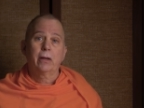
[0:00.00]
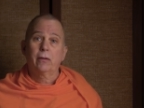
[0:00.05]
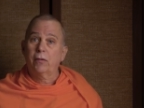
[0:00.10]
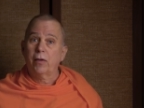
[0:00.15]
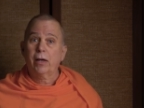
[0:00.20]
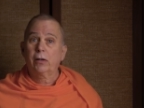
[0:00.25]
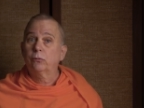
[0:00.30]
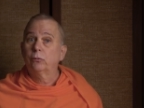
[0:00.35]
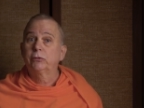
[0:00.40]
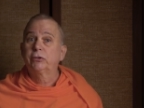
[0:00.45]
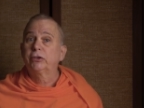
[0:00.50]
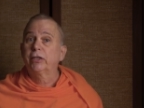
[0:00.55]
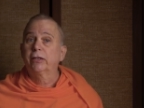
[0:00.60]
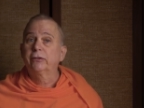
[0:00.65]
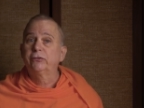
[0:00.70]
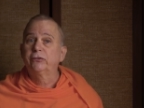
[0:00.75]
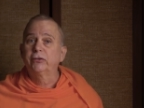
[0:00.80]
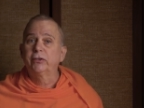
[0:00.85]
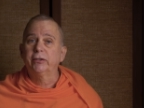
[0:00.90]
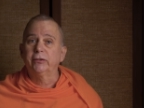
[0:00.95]
that which
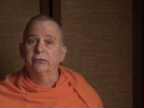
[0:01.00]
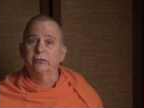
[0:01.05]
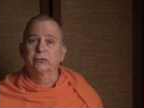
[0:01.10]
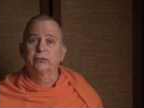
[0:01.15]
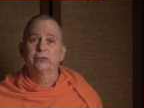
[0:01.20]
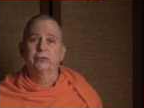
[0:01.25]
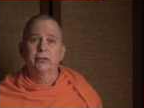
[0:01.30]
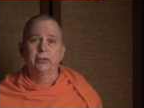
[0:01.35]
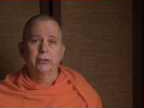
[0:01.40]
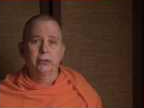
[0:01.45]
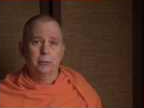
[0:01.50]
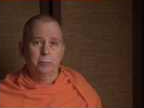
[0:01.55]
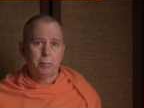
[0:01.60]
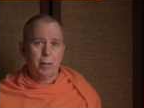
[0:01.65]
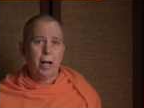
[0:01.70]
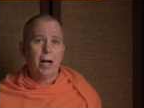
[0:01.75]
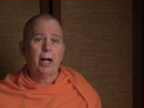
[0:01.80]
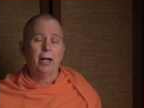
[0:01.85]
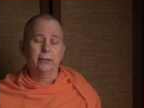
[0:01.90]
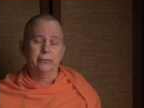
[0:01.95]
exists in the
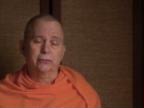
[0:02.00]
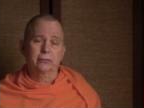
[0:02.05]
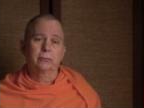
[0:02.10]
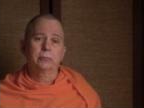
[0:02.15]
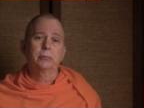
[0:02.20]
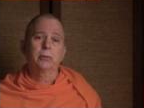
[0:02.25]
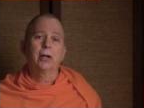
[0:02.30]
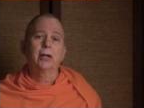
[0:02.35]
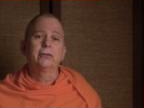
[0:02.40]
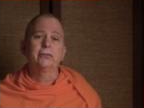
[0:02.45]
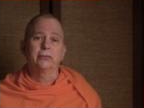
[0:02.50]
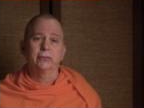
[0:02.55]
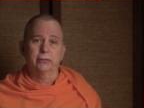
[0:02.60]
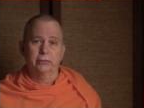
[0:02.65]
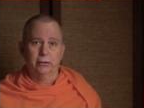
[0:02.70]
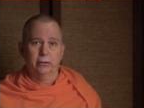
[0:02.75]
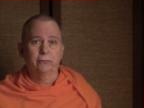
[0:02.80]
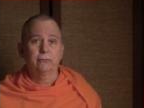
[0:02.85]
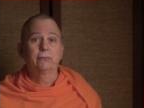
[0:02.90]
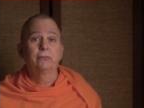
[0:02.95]
past,
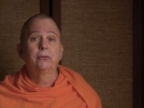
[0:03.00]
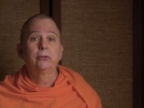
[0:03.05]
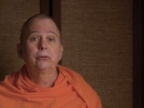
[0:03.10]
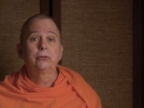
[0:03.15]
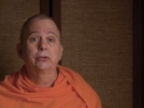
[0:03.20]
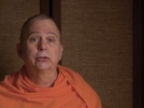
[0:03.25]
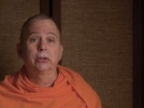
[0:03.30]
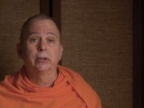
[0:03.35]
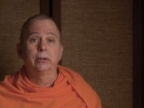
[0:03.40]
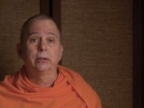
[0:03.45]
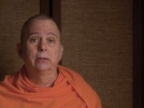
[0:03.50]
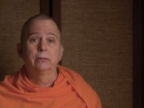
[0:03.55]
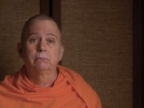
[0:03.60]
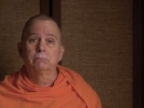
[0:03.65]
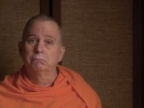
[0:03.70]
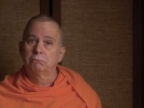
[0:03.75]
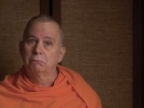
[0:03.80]
present, and future,